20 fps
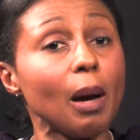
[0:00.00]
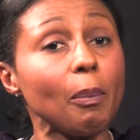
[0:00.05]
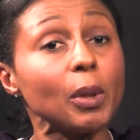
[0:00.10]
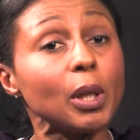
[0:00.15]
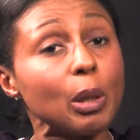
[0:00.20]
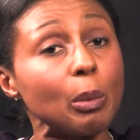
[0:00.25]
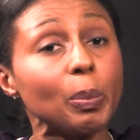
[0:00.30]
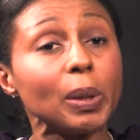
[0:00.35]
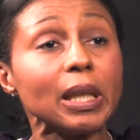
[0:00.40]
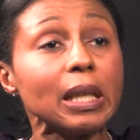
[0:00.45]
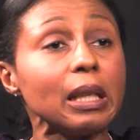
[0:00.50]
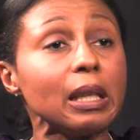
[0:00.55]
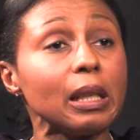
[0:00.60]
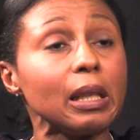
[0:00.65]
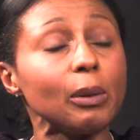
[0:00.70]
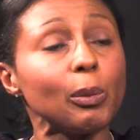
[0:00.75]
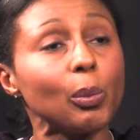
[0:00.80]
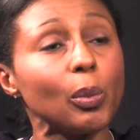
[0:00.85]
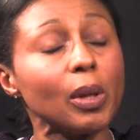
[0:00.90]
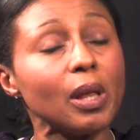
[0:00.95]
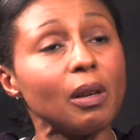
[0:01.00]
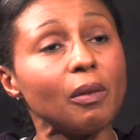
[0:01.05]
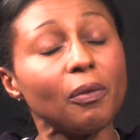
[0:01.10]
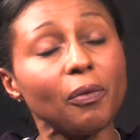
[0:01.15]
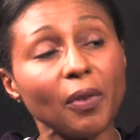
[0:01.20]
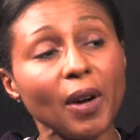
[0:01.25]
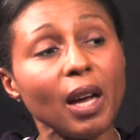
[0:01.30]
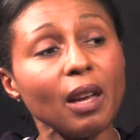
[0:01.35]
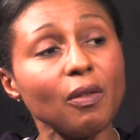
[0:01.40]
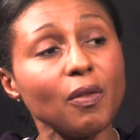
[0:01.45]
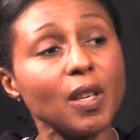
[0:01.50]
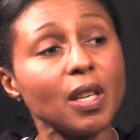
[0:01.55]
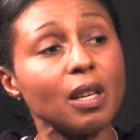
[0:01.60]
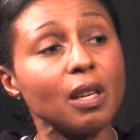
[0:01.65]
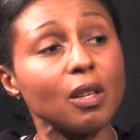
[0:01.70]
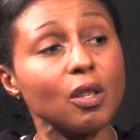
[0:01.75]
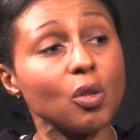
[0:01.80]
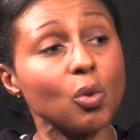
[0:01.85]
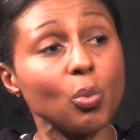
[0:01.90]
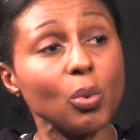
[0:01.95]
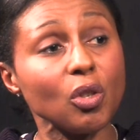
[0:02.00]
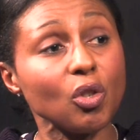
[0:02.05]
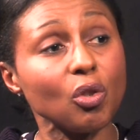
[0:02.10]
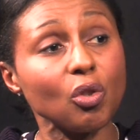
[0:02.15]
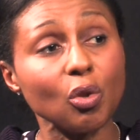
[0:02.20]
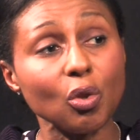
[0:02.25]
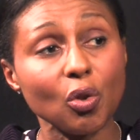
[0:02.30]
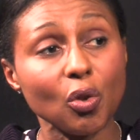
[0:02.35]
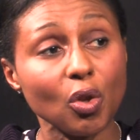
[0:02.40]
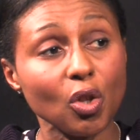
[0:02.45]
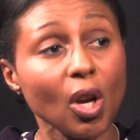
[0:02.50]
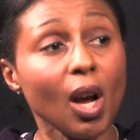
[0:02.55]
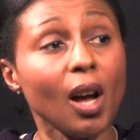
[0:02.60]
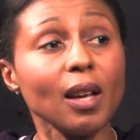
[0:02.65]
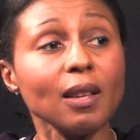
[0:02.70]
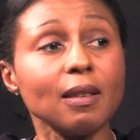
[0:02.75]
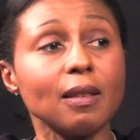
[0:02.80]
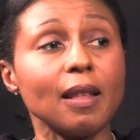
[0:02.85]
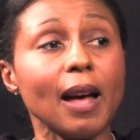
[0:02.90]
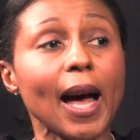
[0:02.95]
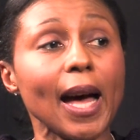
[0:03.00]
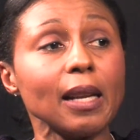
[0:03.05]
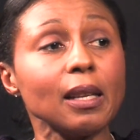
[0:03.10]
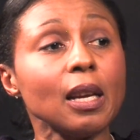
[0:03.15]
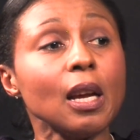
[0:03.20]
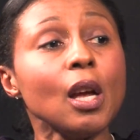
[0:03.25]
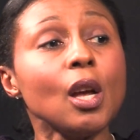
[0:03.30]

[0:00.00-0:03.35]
completed within 5 years, we should just toss that.